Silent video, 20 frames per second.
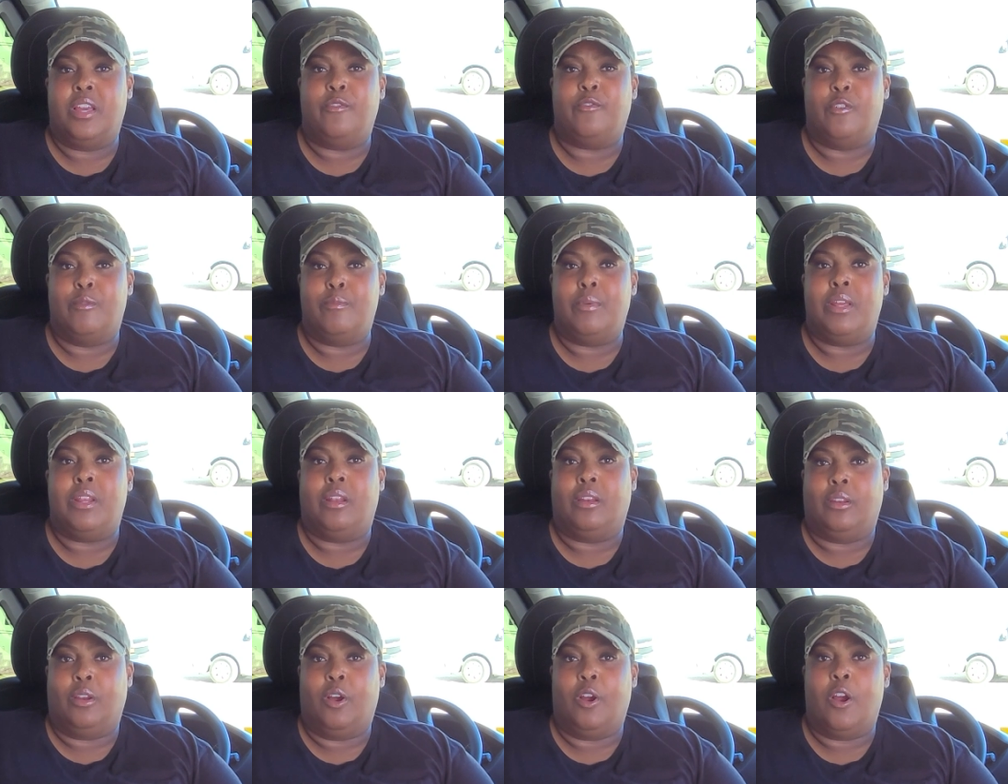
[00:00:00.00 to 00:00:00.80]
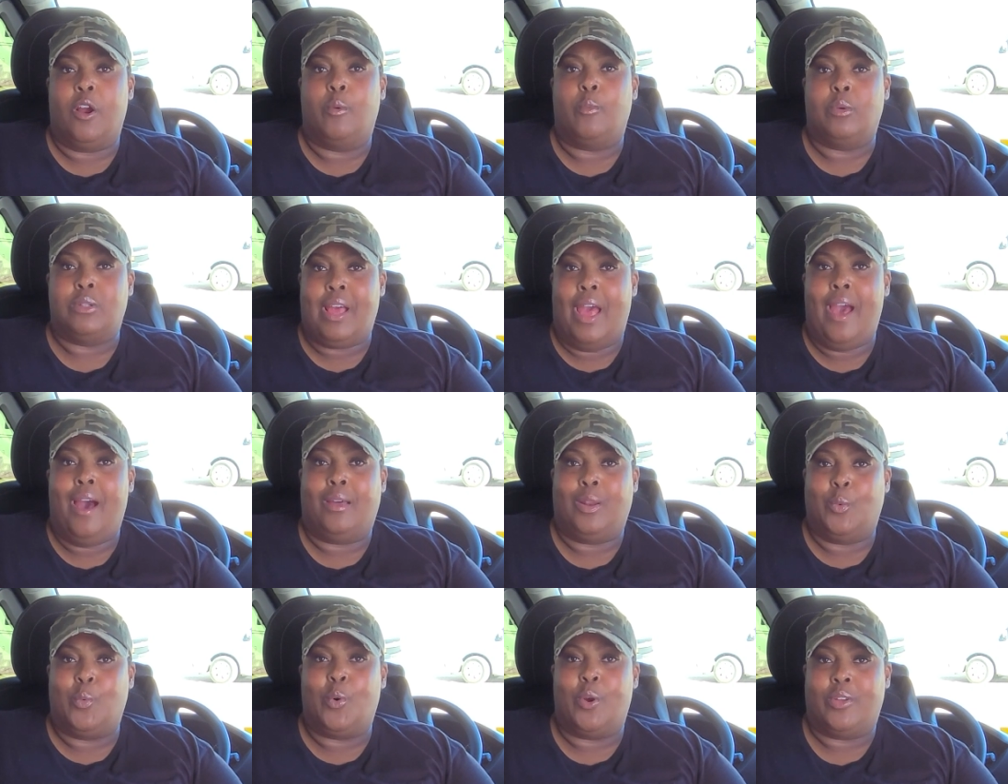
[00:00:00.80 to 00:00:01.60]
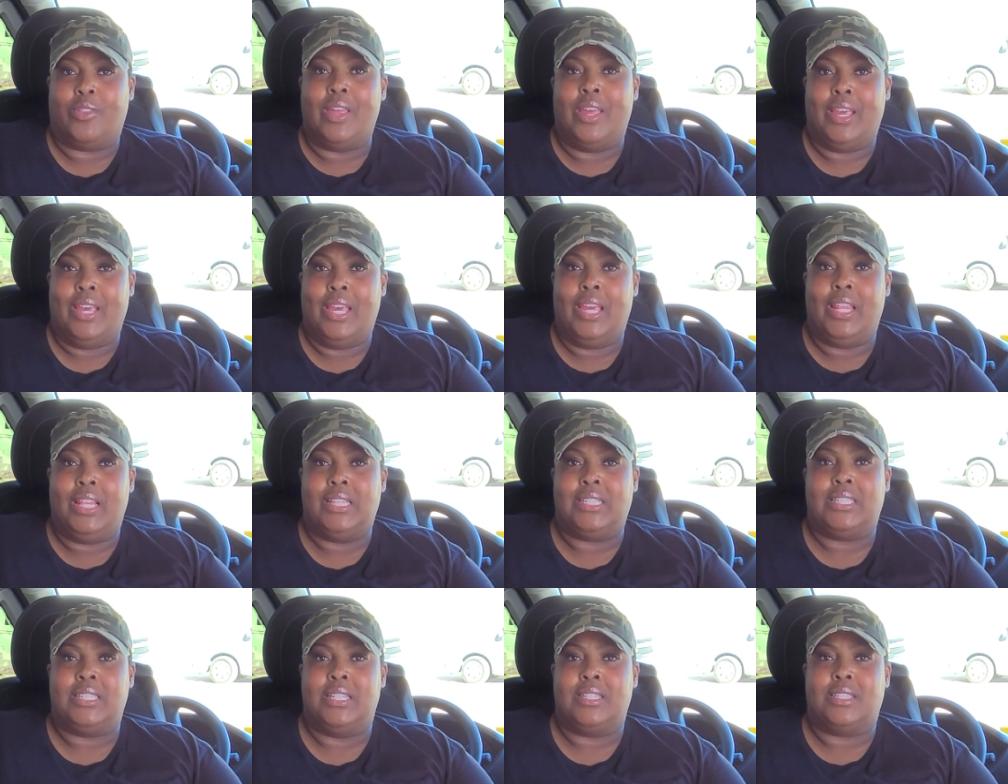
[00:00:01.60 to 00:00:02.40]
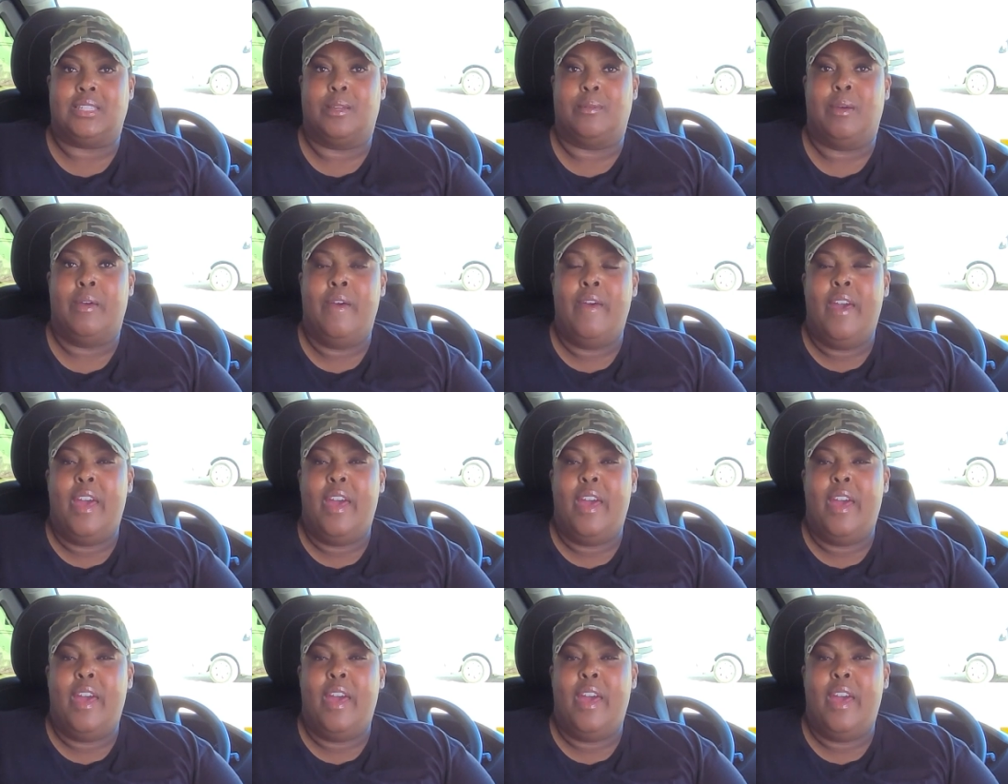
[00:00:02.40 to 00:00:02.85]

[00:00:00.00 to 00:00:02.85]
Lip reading: for me to learn was how to work that heating system.